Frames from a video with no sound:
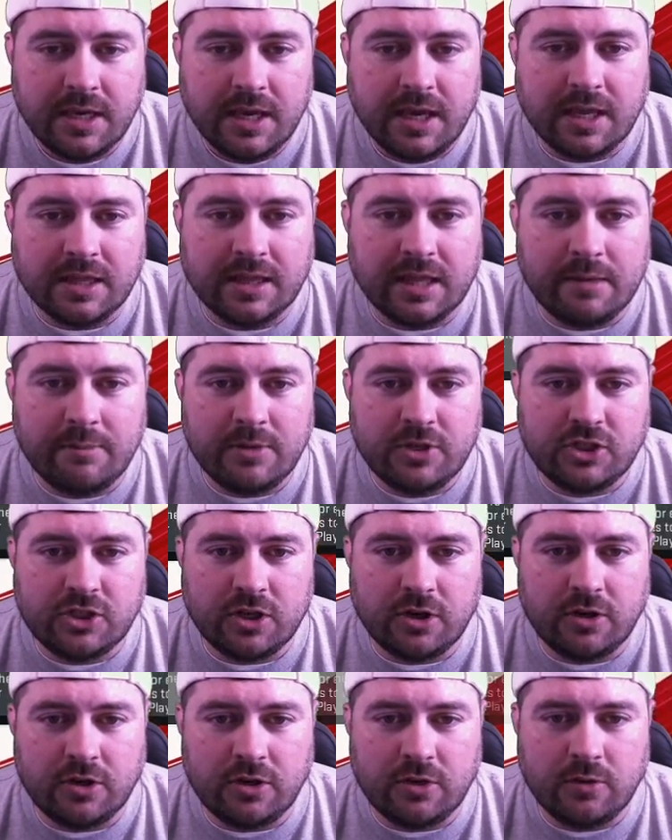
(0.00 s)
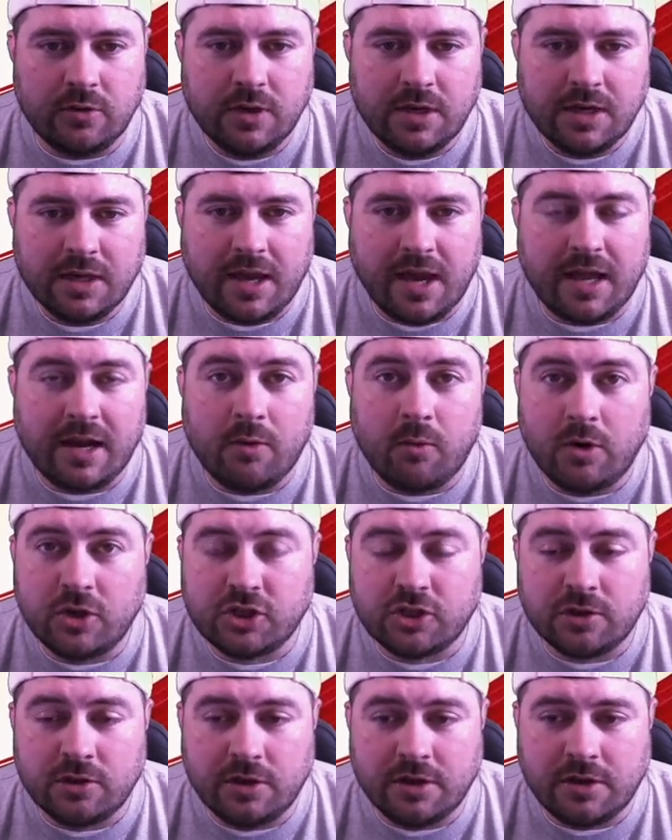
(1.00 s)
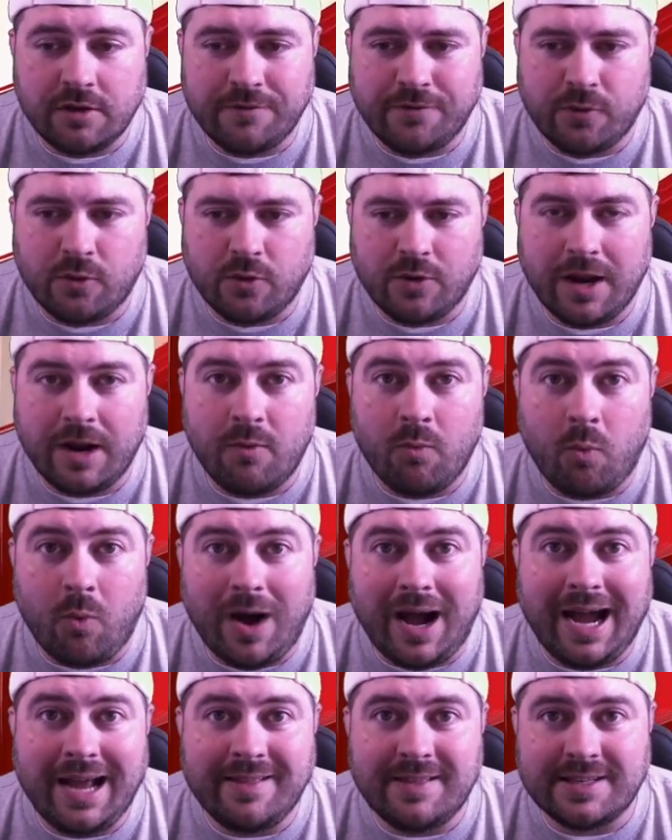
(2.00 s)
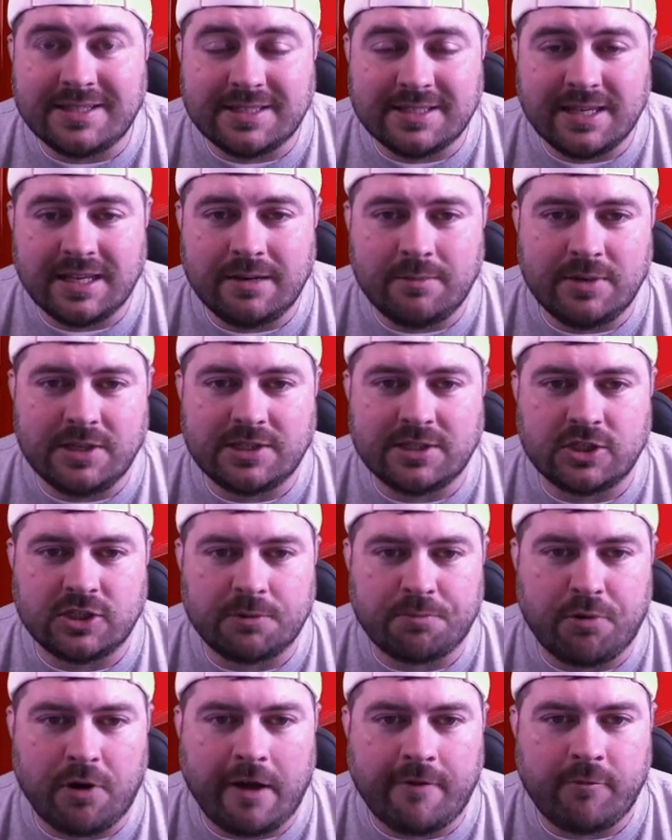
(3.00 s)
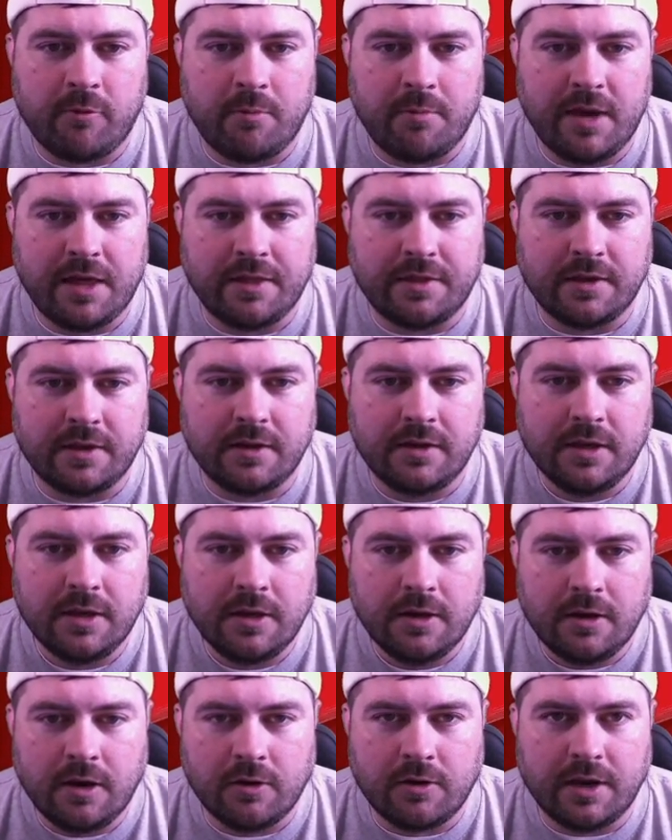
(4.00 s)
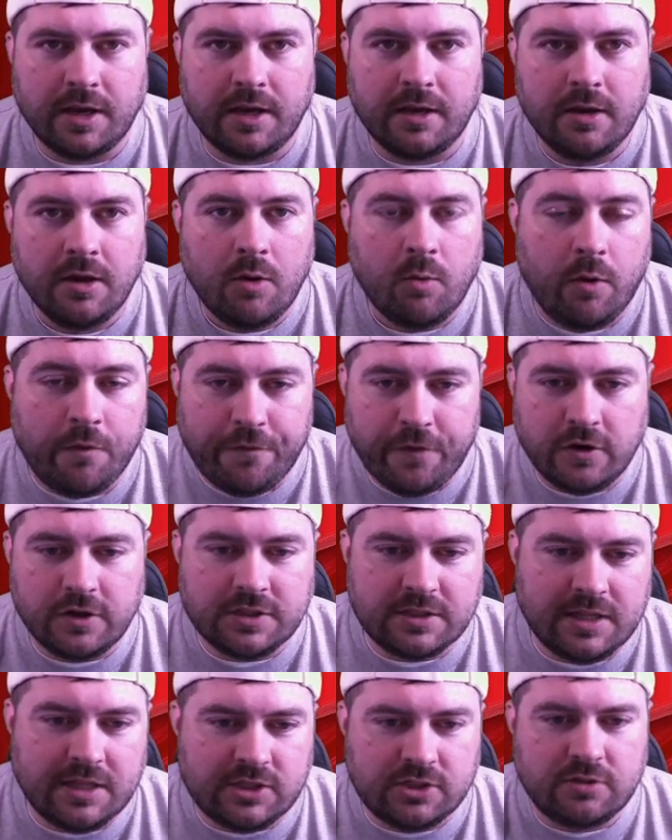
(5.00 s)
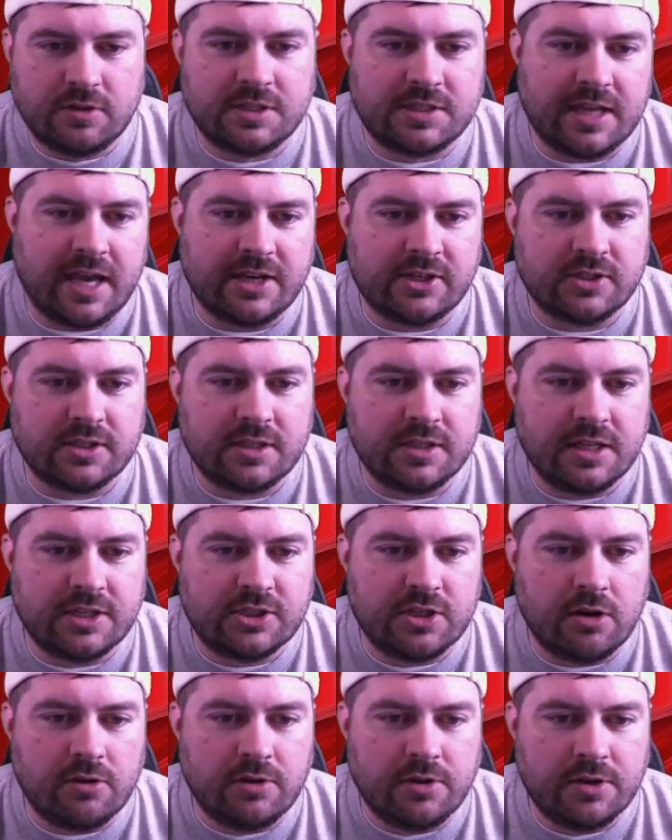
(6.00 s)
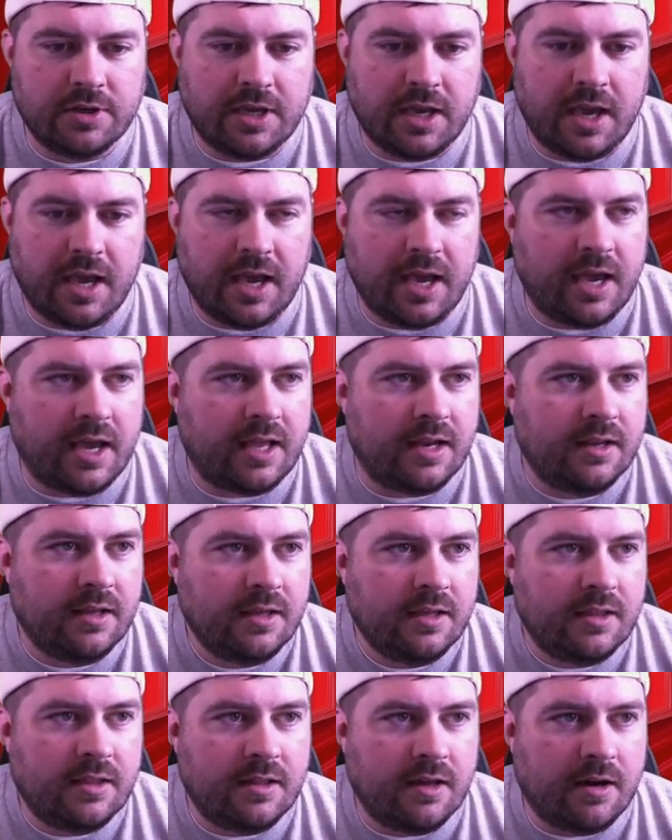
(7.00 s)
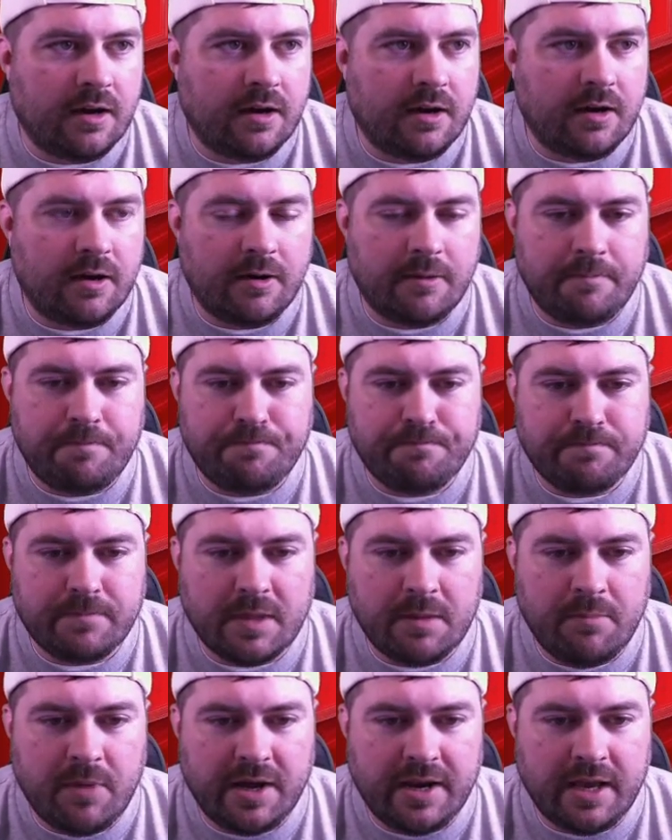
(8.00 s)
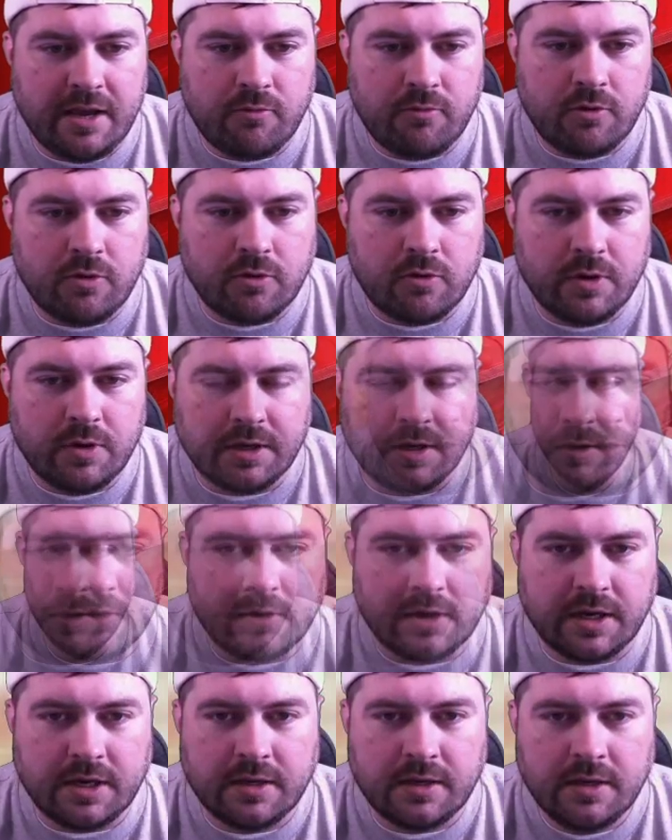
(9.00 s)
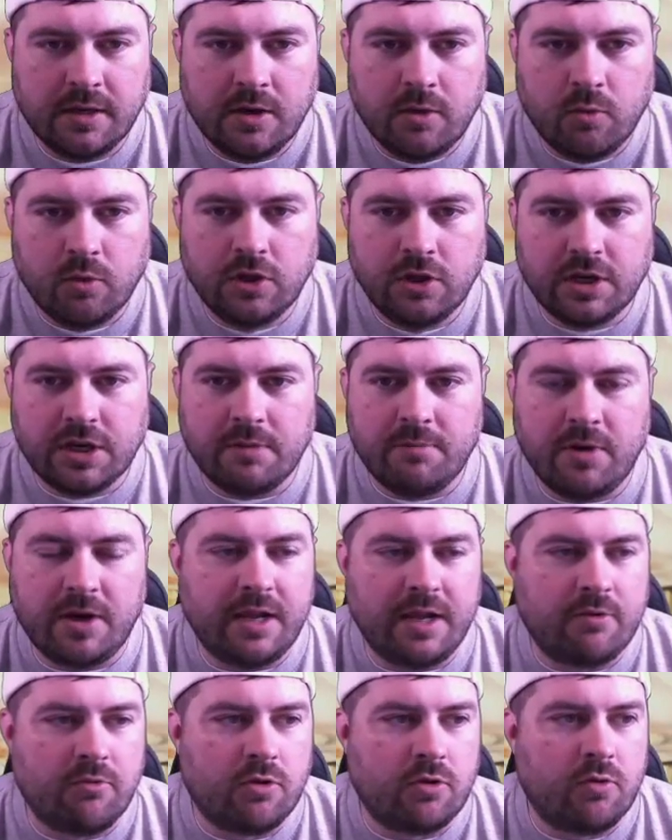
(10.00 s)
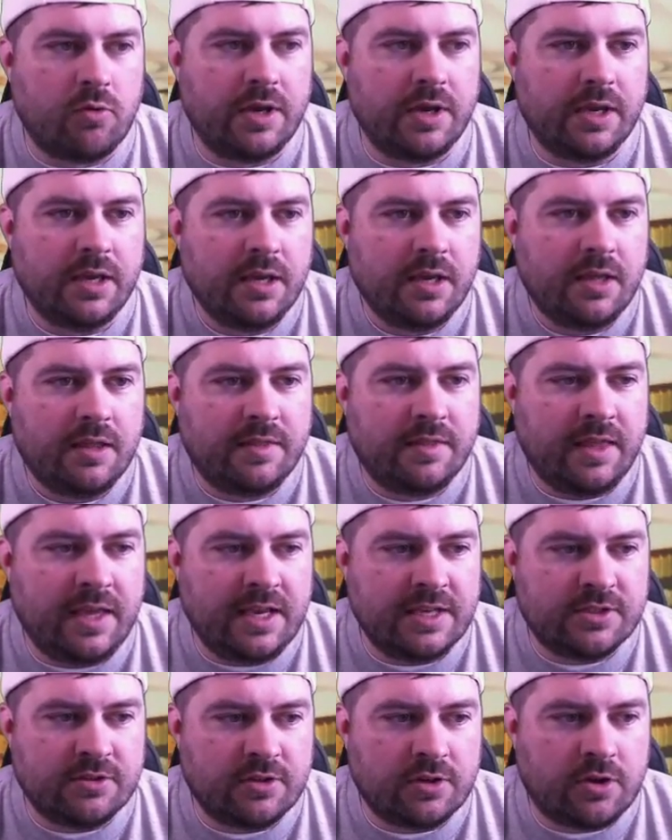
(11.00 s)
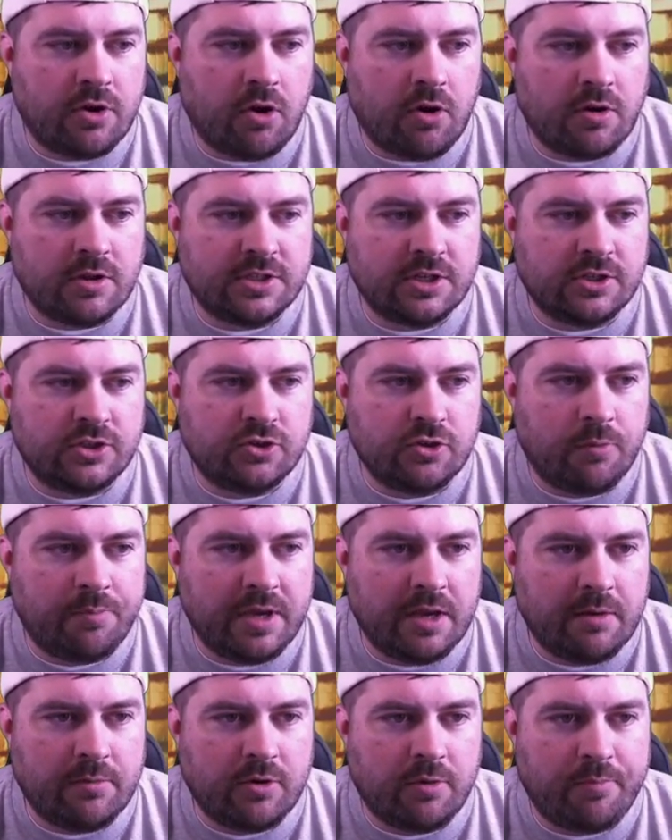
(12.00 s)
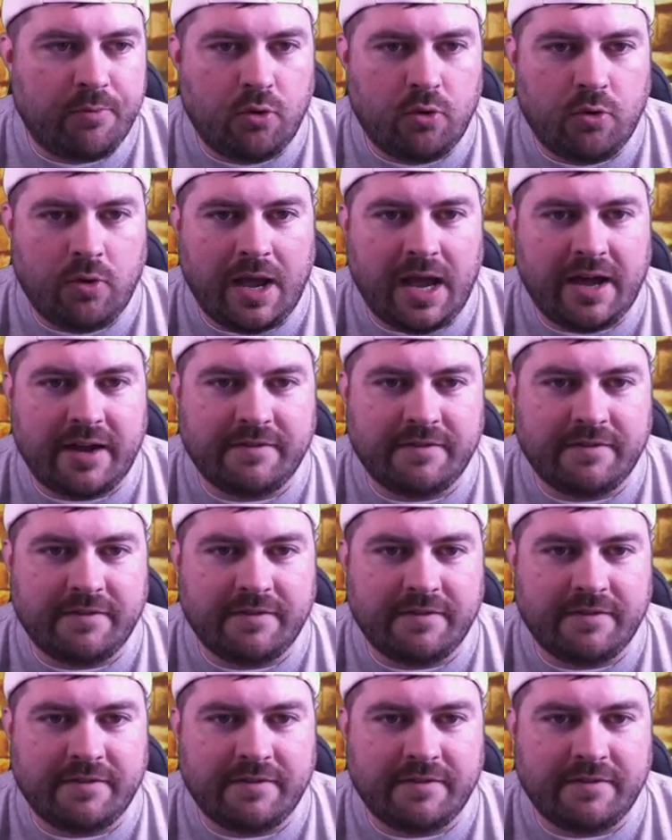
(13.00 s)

and let me show you kind of what you're looking for and why this is going to be such a profitable method. Okay, well first let's do this. Actually, let's go look at Muthead real quick. Okay, we'll look at Muthead real quick. These are the cards that you'll be able to pull out